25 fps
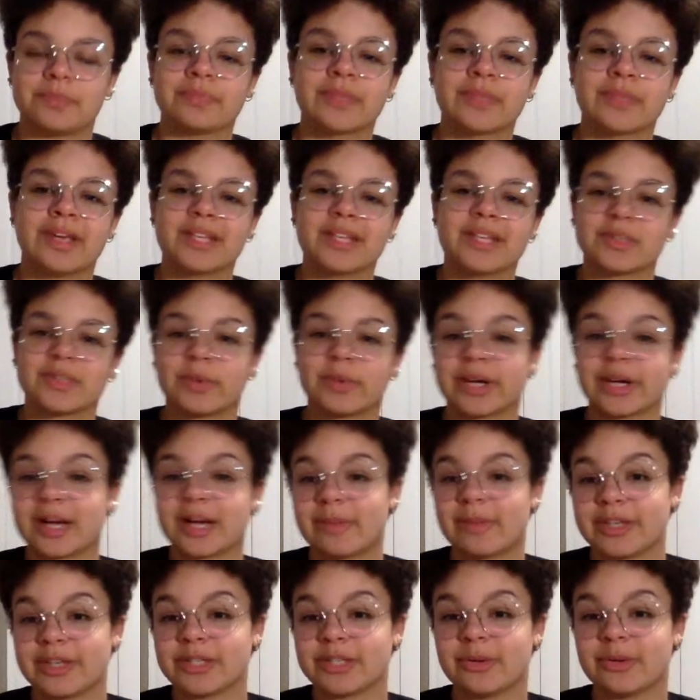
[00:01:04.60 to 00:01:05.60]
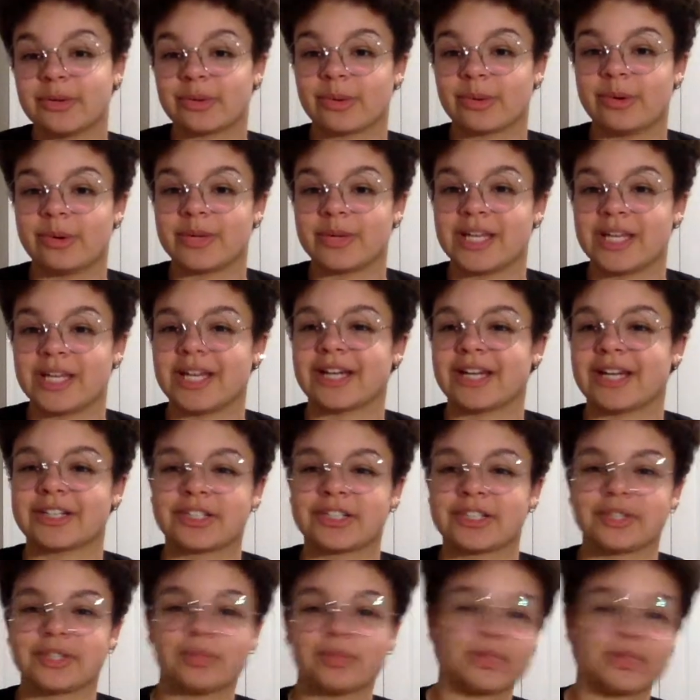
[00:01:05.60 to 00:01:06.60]
It's where I got my Todoroki
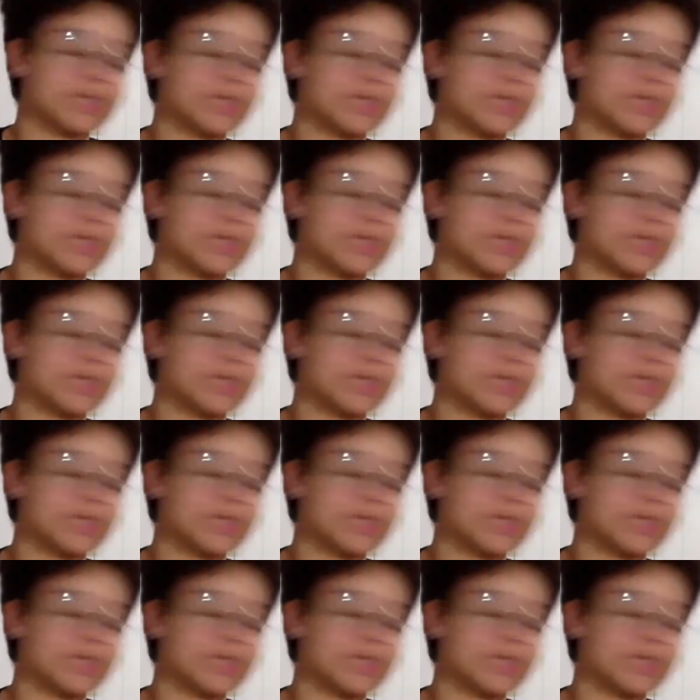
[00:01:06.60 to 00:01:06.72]
actually, which